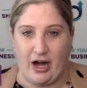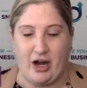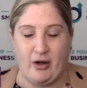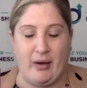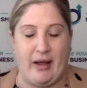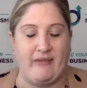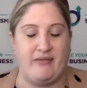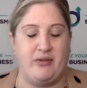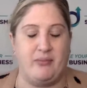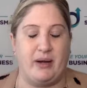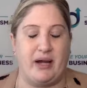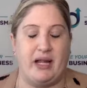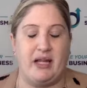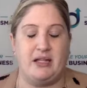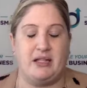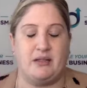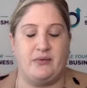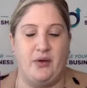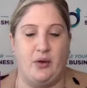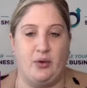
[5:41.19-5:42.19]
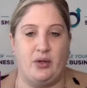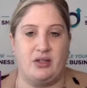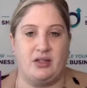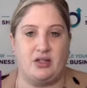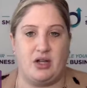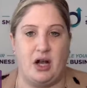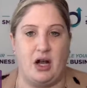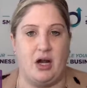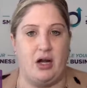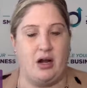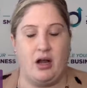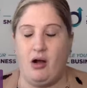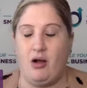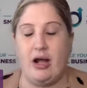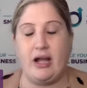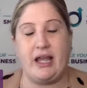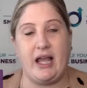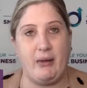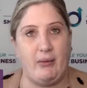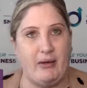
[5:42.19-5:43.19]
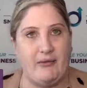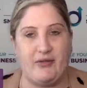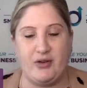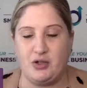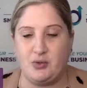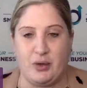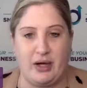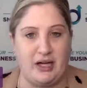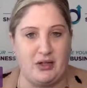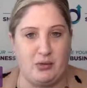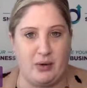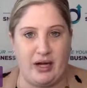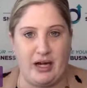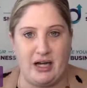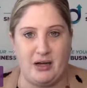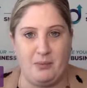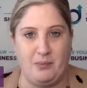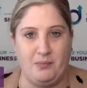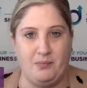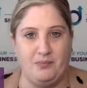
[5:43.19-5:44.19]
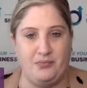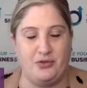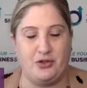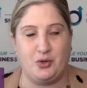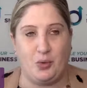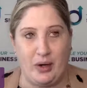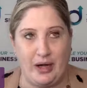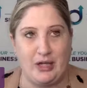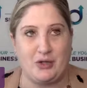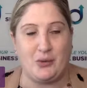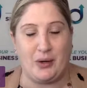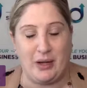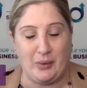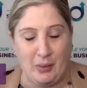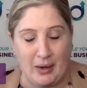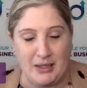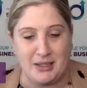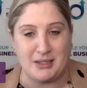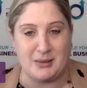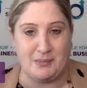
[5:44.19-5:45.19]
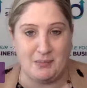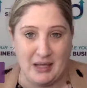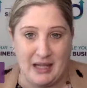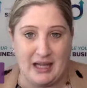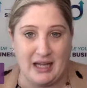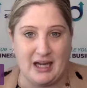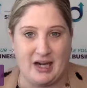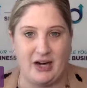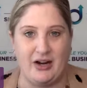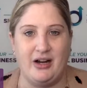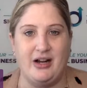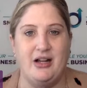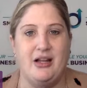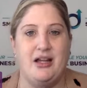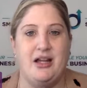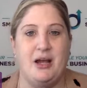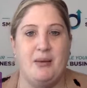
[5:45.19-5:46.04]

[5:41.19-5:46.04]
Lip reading: I know everybody is focused on, I can't wait for 2021 to be here.